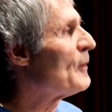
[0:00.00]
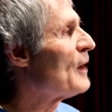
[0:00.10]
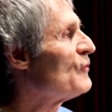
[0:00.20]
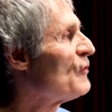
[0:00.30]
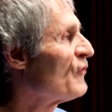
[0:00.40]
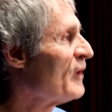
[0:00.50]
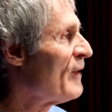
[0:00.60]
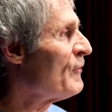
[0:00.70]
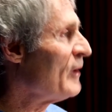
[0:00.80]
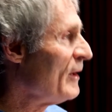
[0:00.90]
adducing
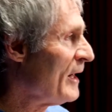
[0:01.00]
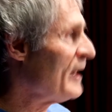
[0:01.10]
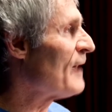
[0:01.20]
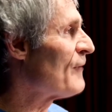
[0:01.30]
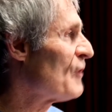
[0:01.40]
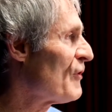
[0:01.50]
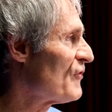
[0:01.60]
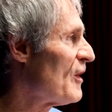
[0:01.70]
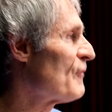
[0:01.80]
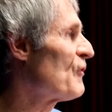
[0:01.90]
any evidence
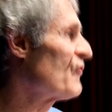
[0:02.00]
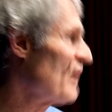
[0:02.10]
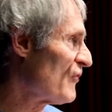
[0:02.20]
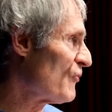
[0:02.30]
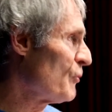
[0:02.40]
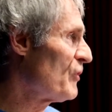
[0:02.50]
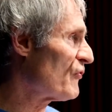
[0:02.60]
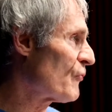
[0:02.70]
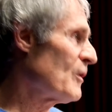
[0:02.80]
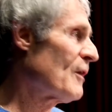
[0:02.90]
of the sexual
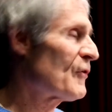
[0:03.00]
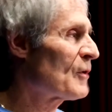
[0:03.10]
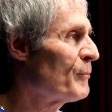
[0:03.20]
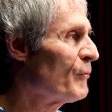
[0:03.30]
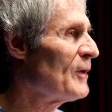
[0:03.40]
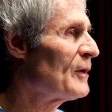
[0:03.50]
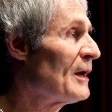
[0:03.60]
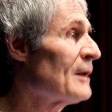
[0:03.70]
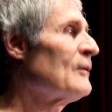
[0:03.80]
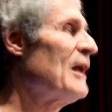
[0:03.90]
history of the complainant,
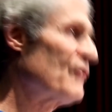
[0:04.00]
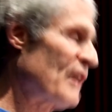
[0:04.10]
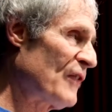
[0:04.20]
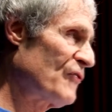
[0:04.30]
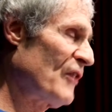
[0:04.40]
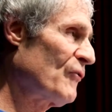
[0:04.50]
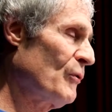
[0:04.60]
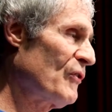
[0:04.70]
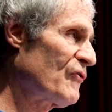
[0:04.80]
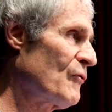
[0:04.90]
unless that sexual
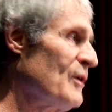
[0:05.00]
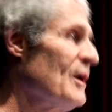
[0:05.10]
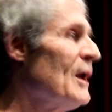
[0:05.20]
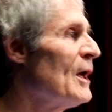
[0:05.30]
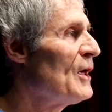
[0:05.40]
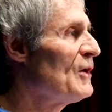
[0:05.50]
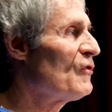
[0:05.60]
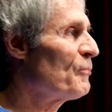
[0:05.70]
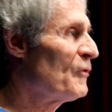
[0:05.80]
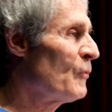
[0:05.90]
history is
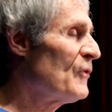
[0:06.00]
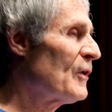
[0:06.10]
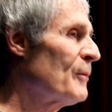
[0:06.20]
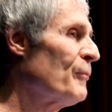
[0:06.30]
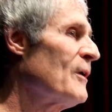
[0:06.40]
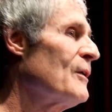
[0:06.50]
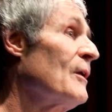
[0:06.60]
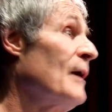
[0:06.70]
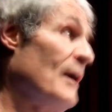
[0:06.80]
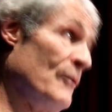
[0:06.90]
between the complainant
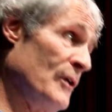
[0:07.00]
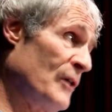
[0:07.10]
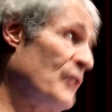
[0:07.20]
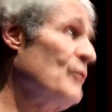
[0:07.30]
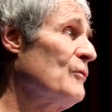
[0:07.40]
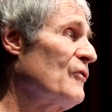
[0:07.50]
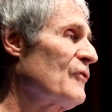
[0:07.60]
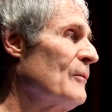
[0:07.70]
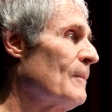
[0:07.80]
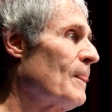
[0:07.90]
and the accused,
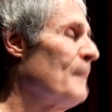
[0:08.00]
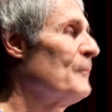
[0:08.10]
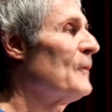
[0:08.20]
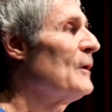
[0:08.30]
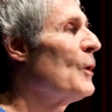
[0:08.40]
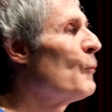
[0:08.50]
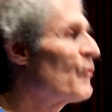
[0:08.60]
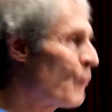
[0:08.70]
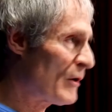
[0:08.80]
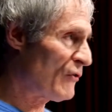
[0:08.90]
with
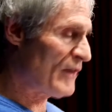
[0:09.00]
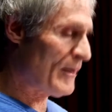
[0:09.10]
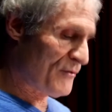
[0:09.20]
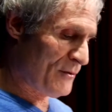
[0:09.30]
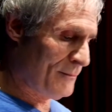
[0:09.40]
one exception.